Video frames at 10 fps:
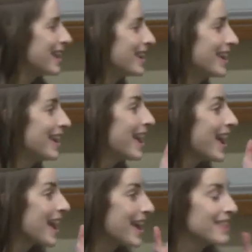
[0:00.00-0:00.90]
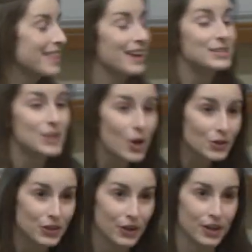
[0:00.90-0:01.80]
in, in
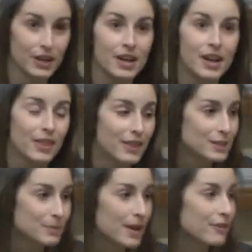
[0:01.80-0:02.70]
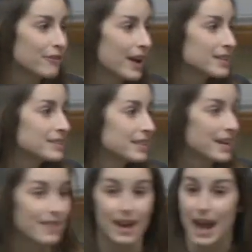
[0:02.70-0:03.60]
adulthood, this manifests
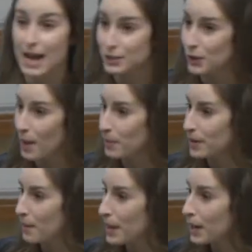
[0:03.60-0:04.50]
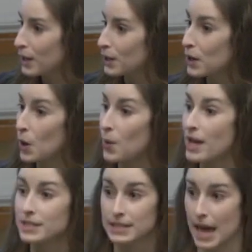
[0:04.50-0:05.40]
in that national epidemic known
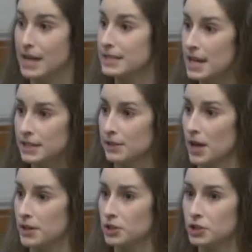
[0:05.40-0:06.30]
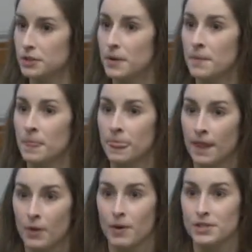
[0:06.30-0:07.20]
as sad desk lunch.
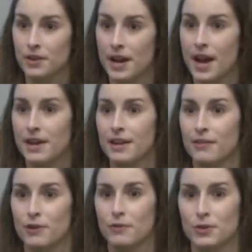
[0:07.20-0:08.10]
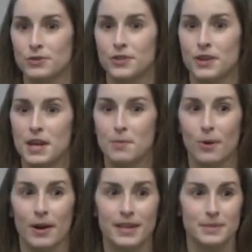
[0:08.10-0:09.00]
Raise your hand if you've used your
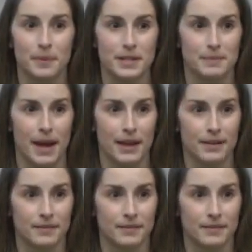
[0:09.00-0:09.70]
keyboard as a placemat.